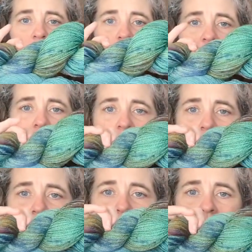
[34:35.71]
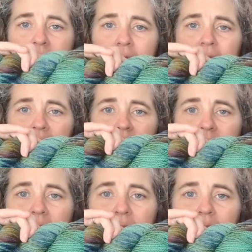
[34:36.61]
Like you have
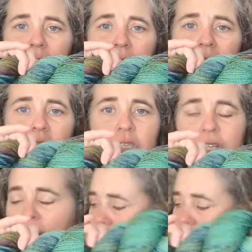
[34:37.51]
ones to